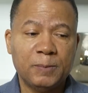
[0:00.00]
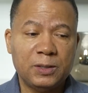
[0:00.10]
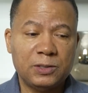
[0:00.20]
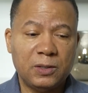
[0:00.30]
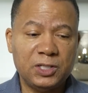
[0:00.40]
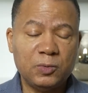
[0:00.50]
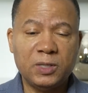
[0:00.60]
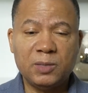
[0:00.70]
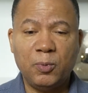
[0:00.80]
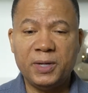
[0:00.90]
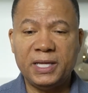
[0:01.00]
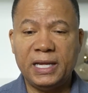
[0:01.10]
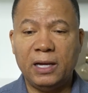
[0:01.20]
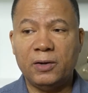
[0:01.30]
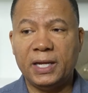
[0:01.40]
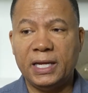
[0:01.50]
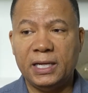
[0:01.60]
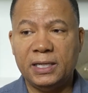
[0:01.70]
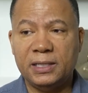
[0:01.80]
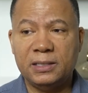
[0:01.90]
So I just wanted to point that out,
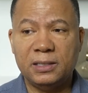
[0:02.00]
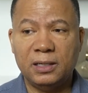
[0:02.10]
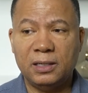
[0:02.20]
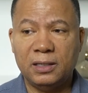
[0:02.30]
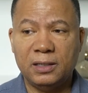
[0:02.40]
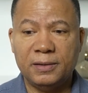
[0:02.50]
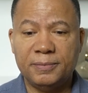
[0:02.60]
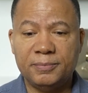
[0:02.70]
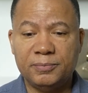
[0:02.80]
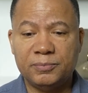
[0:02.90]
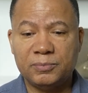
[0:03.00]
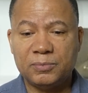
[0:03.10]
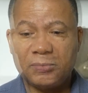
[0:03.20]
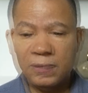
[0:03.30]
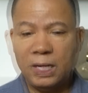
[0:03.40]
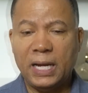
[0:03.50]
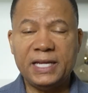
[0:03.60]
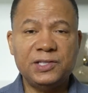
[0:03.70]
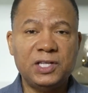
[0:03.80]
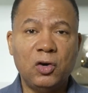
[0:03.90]
and I
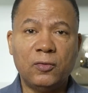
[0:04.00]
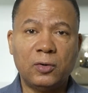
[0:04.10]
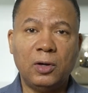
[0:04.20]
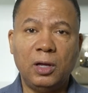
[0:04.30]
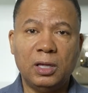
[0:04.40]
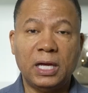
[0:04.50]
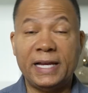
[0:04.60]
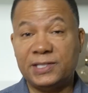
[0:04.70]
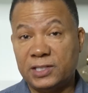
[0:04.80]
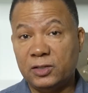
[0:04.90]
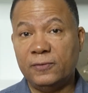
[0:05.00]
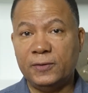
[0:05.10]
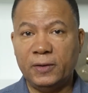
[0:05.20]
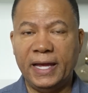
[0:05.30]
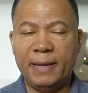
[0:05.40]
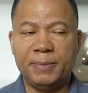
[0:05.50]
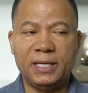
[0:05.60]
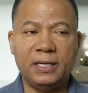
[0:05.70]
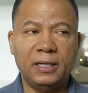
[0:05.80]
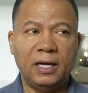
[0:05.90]
can say overall, I still feel
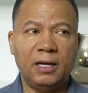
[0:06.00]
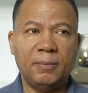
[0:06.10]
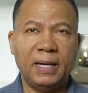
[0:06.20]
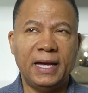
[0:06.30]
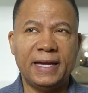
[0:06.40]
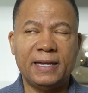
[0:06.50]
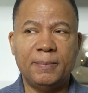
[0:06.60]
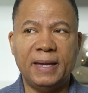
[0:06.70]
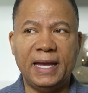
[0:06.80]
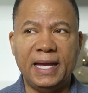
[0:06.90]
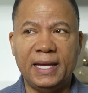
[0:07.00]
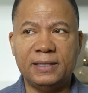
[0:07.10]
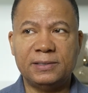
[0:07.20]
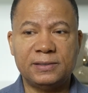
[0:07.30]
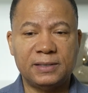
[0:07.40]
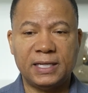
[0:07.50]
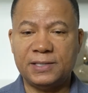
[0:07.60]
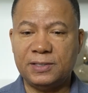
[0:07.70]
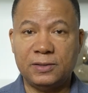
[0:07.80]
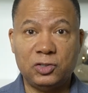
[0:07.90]
happy. I am at, like I
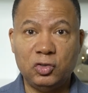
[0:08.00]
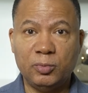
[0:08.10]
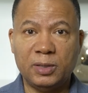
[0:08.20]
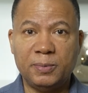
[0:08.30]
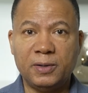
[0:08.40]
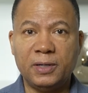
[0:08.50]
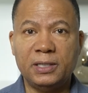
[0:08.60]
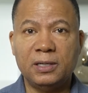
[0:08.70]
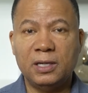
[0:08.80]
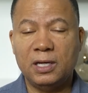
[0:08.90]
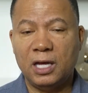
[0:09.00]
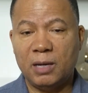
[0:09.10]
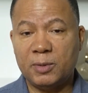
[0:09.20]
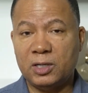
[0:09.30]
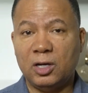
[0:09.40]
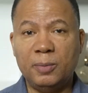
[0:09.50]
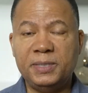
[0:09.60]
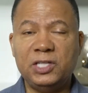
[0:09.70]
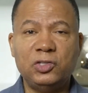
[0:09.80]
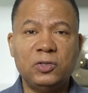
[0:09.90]
said, the 2-month period. I'm going to
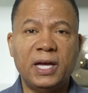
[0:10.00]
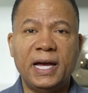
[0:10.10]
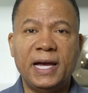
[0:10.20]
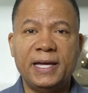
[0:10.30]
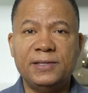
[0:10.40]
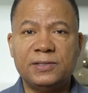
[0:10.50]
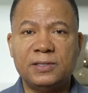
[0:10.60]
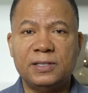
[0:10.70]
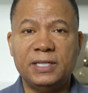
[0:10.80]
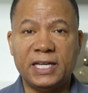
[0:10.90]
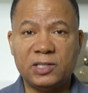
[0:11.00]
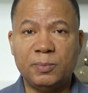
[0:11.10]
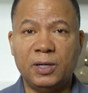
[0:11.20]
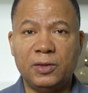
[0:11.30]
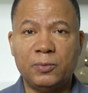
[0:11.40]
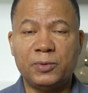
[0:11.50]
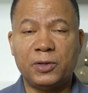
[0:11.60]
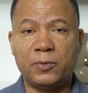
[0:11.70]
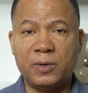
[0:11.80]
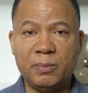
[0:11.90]
update you guys next month with a
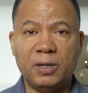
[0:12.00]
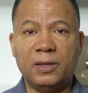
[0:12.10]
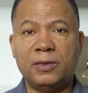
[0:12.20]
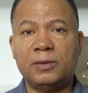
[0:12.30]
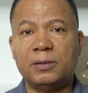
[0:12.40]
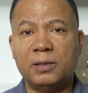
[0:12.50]
3-month